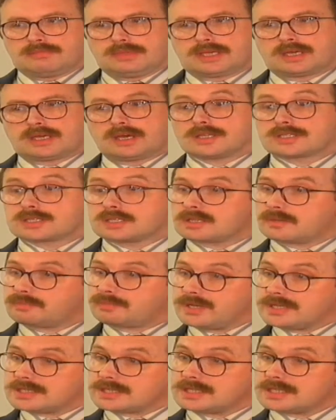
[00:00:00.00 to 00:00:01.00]
because the
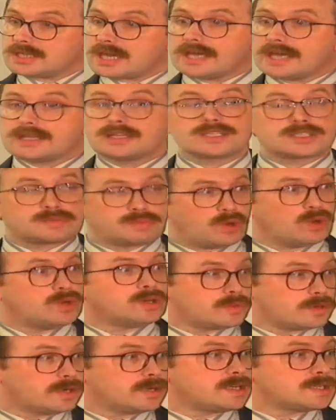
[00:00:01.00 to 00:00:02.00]
printed and the
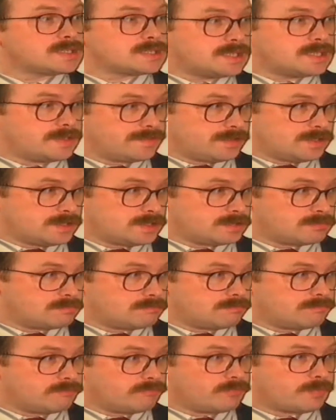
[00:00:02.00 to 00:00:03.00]
spoken word is different.
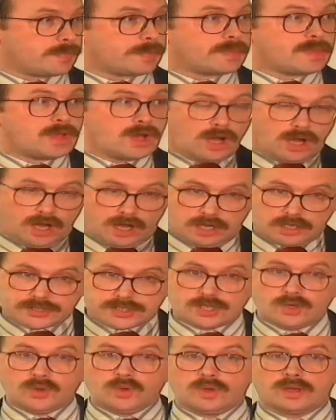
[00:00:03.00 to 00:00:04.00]

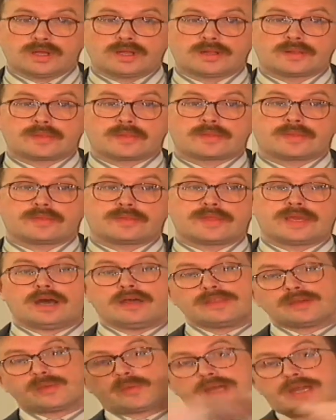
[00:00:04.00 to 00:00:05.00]
Also, the
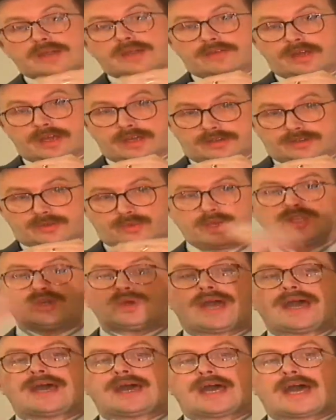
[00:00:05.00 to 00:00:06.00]
other way around, when
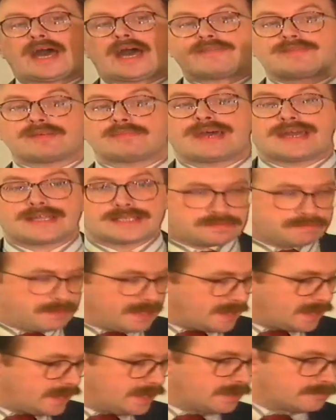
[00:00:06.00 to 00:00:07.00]
you have a man
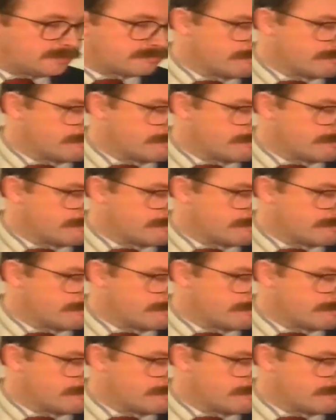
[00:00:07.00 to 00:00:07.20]
speaking